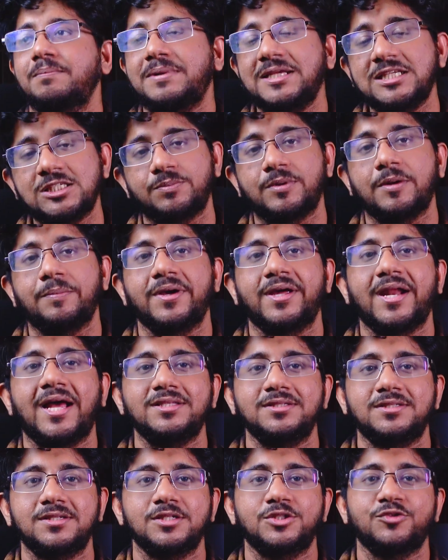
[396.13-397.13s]
Please prepare
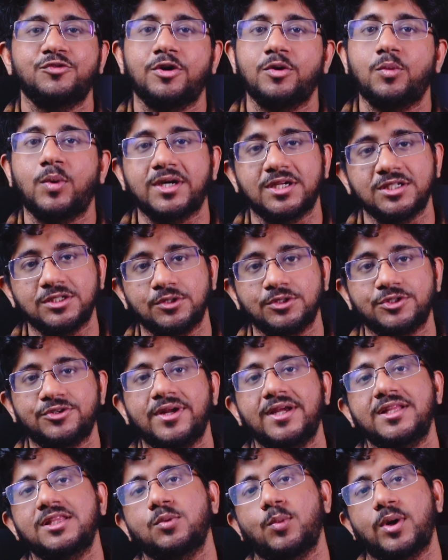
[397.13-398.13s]
answers for what is your
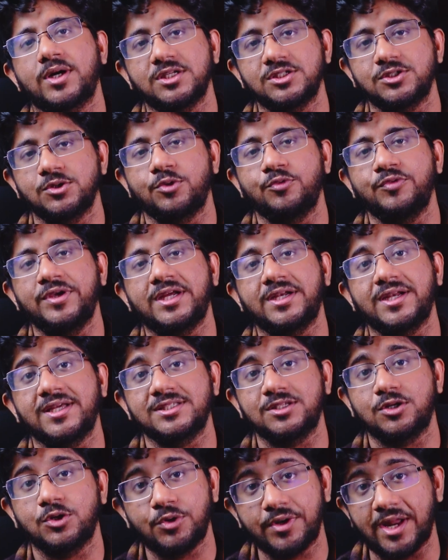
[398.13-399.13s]
strength, what is your
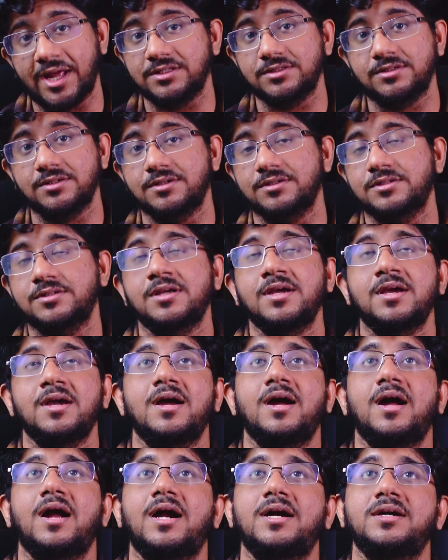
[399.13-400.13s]
weakness, good answers,
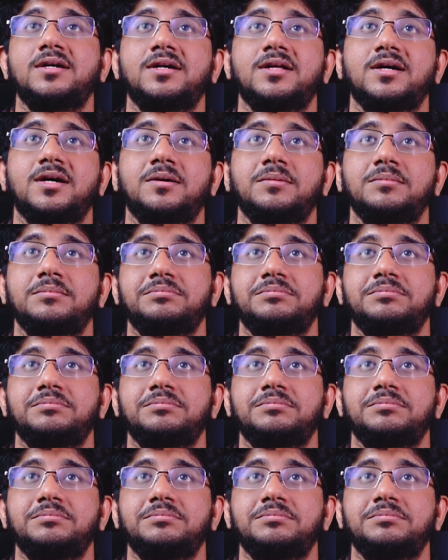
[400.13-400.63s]
and